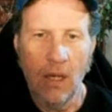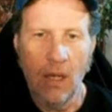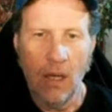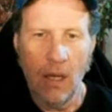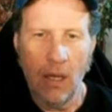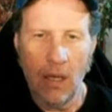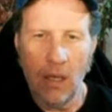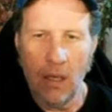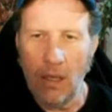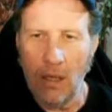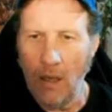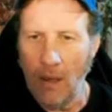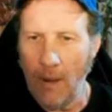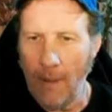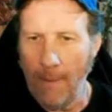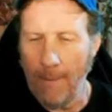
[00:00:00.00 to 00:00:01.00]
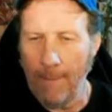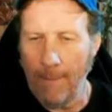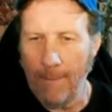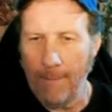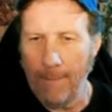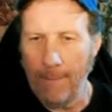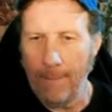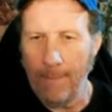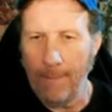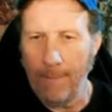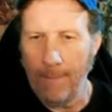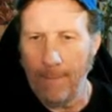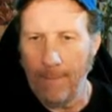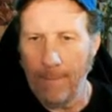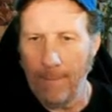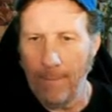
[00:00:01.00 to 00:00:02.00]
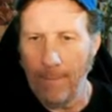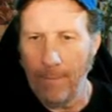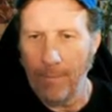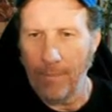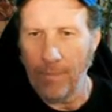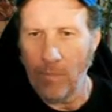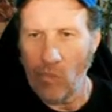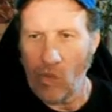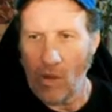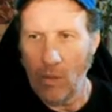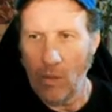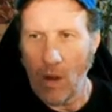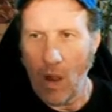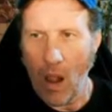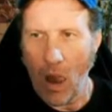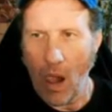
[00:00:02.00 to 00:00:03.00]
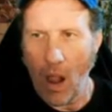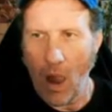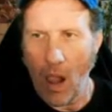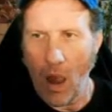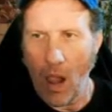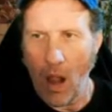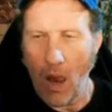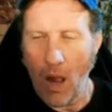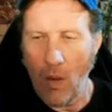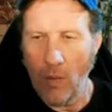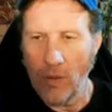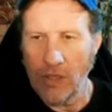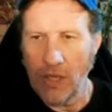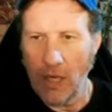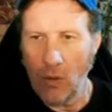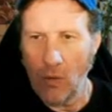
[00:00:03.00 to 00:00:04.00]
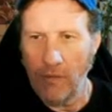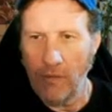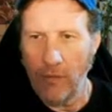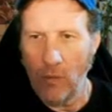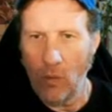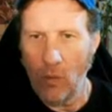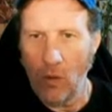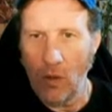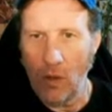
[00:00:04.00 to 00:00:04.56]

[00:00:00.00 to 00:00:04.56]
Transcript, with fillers: Um, uh, what should I go for?